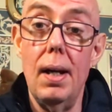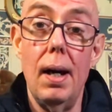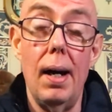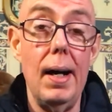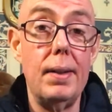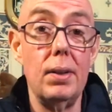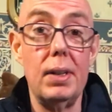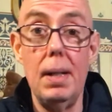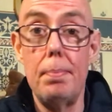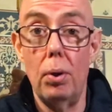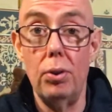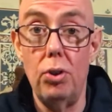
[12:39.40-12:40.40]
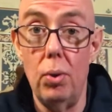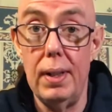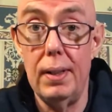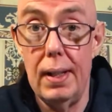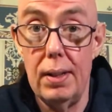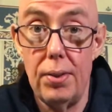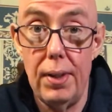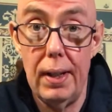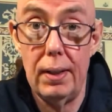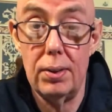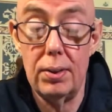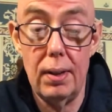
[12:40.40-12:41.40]
I could keep on doing these
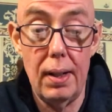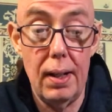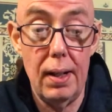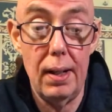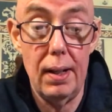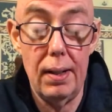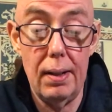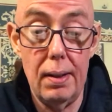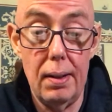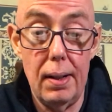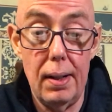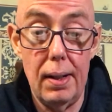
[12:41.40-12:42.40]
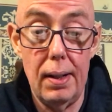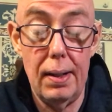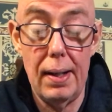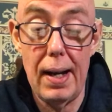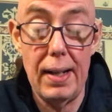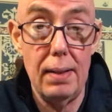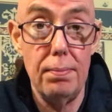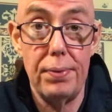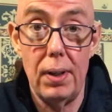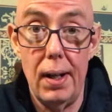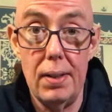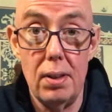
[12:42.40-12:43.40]
things ad
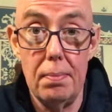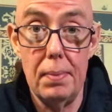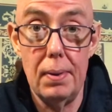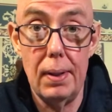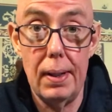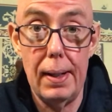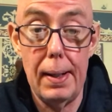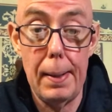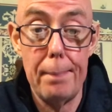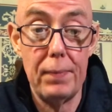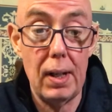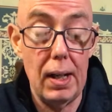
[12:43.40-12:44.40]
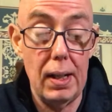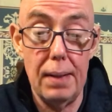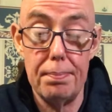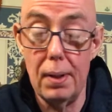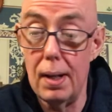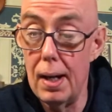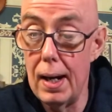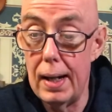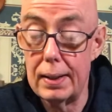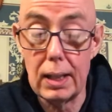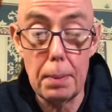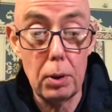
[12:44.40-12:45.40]
infinitum, and I
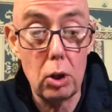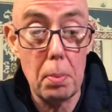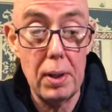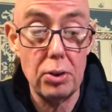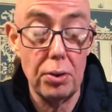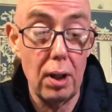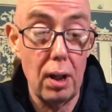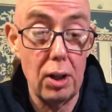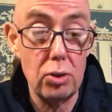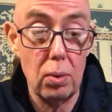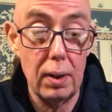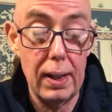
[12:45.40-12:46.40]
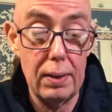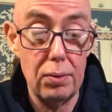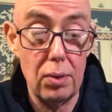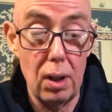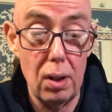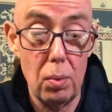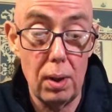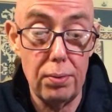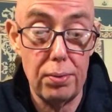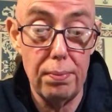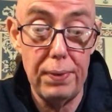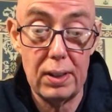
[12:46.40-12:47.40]
a couple of comments on the last one. I had one
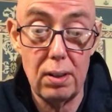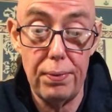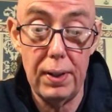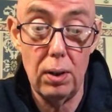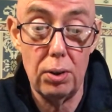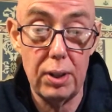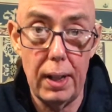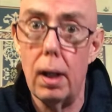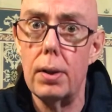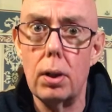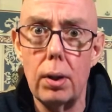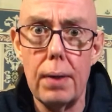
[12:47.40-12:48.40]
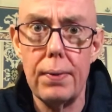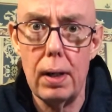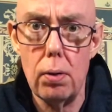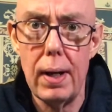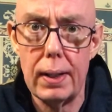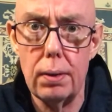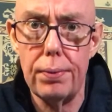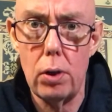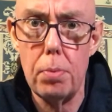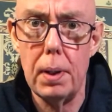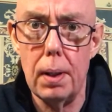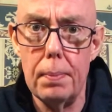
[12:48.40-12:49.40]
from Victor Field saying, "Are you going to have
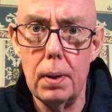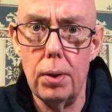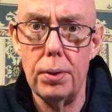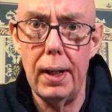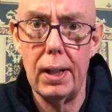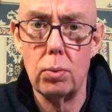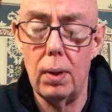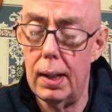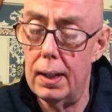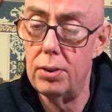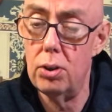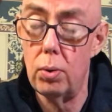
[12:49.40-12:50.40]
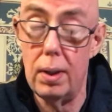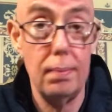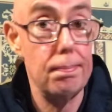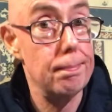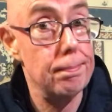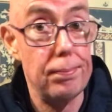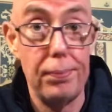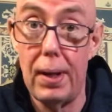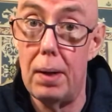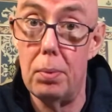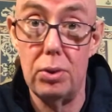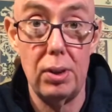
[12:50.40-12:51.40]
arachnophobia on the next one?" I listened to it.
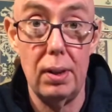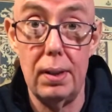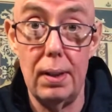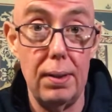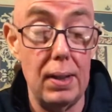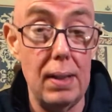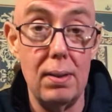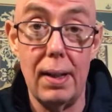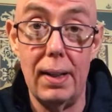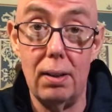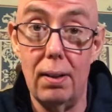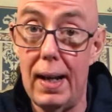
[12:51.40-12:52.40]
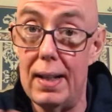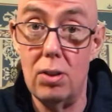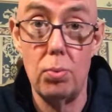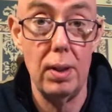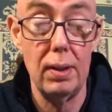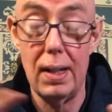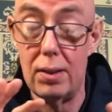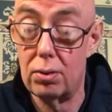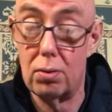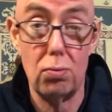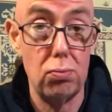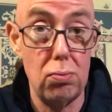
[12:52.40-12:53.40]
That was the end title, ends with a nice,
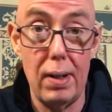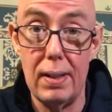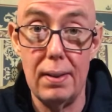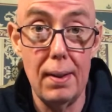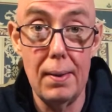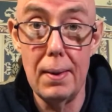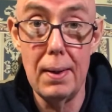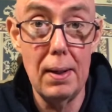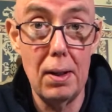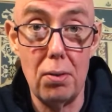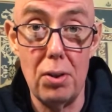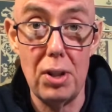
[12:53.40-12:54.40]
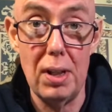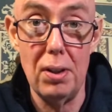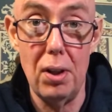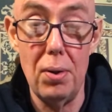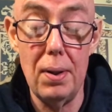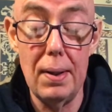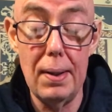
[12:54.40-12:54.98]
great crescendo.